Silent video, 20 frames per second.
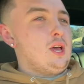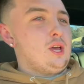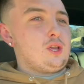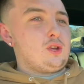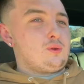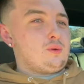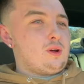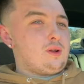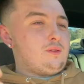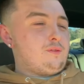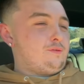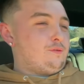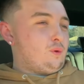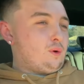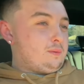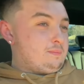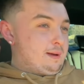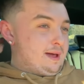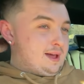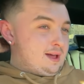you're running
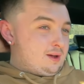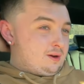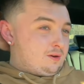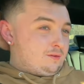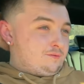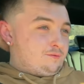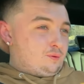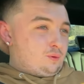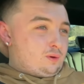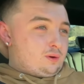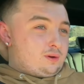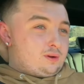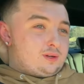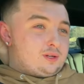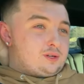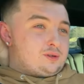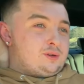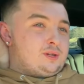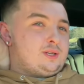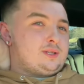four pound or four
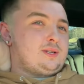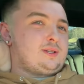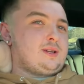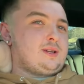degrees of